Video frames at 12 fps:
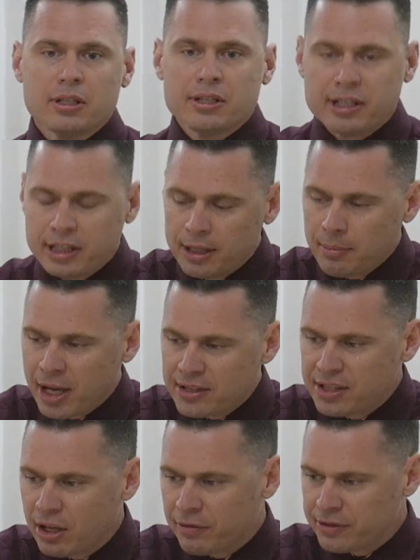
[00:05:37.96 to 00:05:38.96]
to get
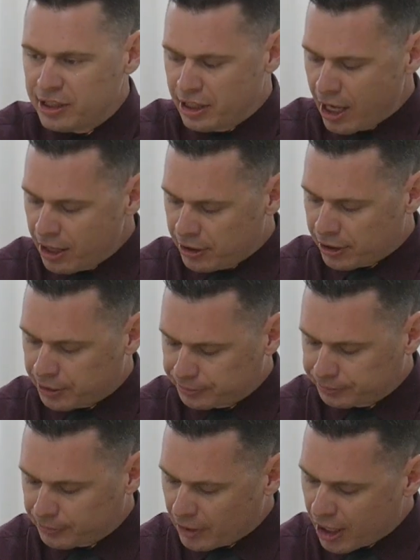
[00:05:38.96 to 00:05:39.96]
myself together,
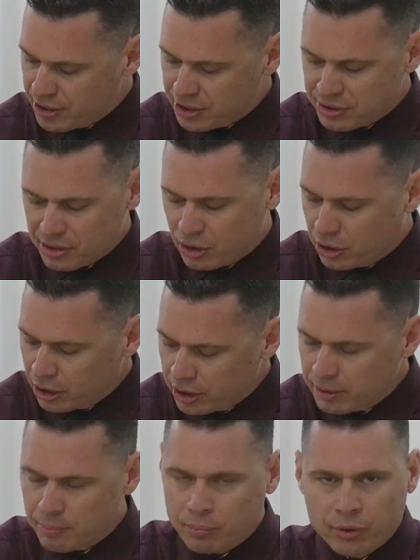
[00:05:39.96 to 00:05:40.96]
I just
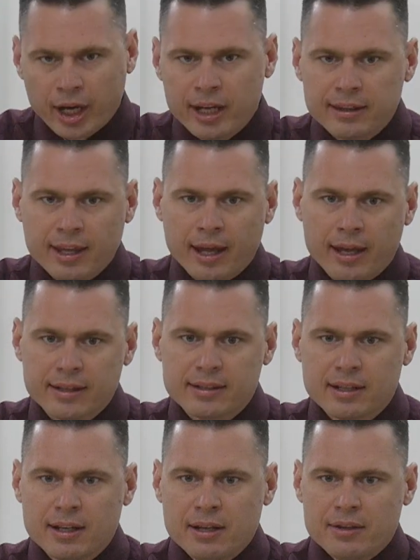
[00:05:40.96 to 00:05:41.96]
couldn't break
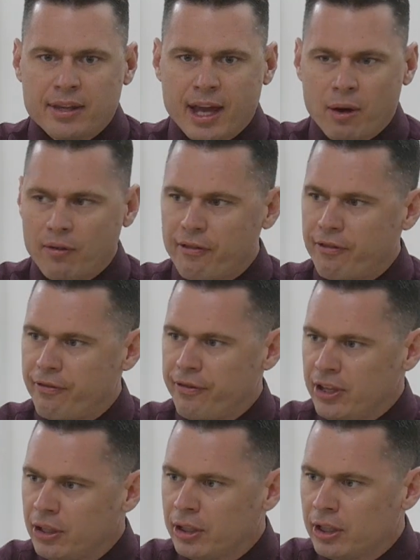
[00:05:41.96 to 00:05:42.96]
that
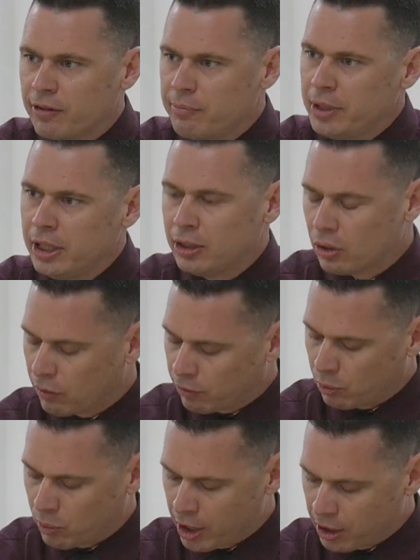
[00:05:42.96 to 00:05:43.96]
feeling of being
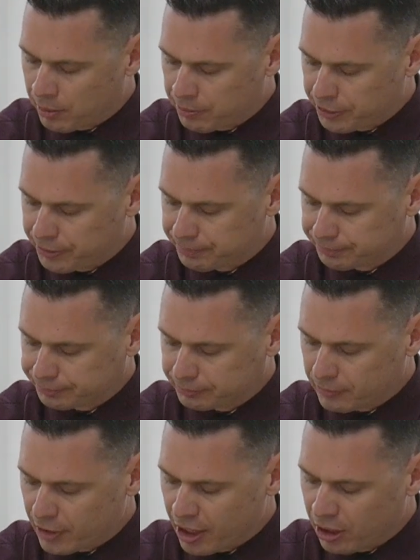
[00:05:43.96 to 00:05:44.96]
overwhelmed
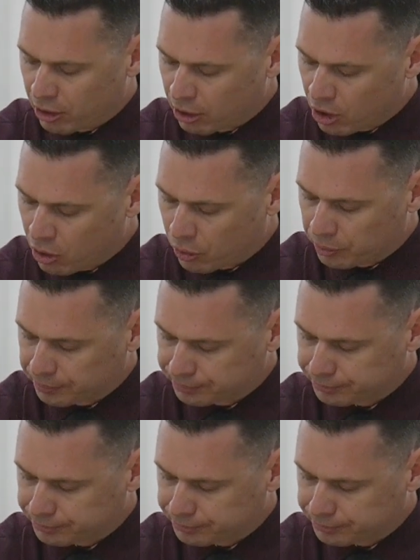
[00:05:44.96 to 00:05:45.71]
and alone.